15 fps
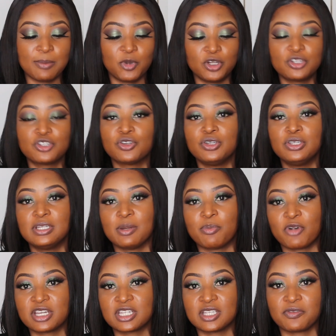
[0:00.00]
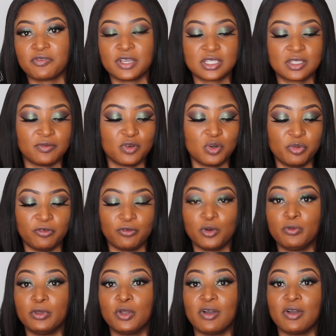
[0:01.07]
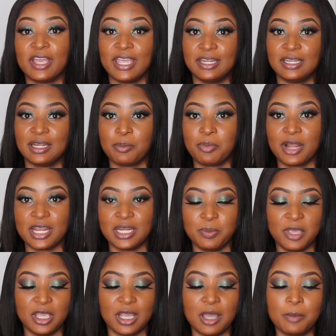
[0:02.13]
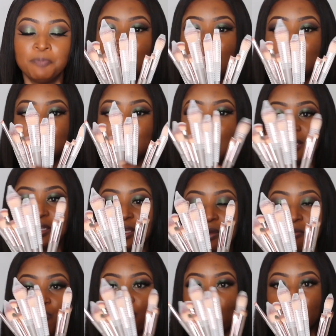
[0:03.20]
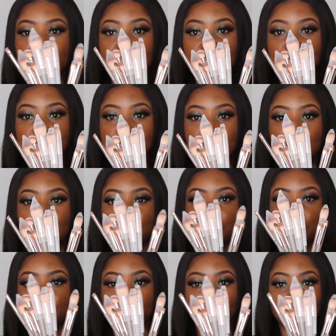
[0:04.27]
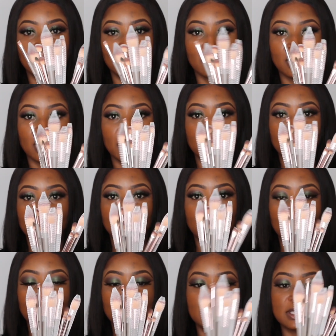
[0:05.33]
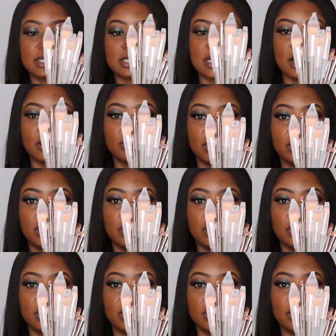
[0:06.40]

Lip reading: I'm going to show you the brushes first of all before we go ahead and apply the makeup. These are the brushes. There you go. This is how